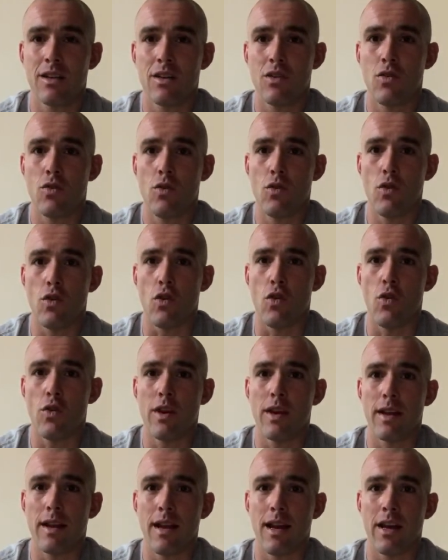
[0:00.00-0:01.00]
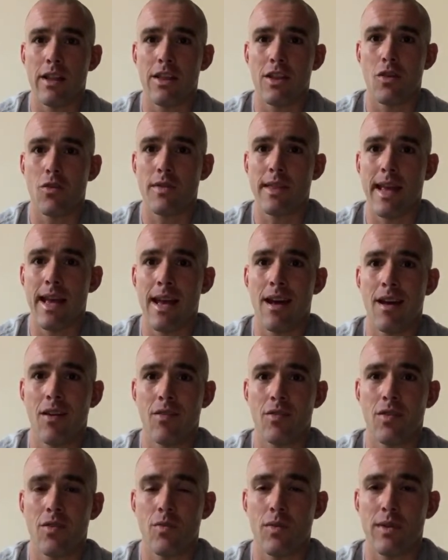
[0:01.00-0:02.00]
who who could uh, throw
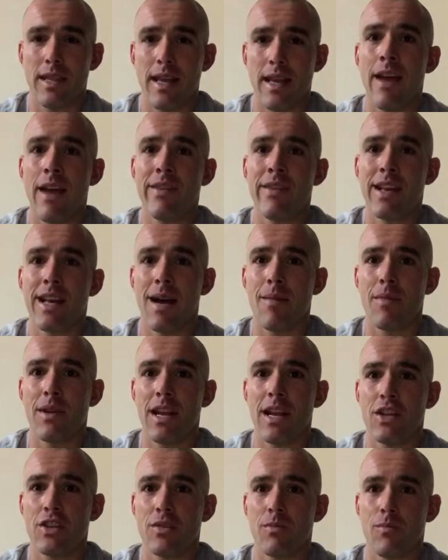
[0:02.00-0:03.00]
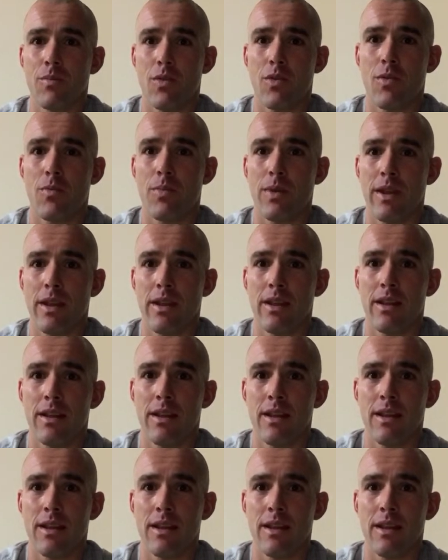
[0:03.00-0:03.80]
down with a heavy combination burpee.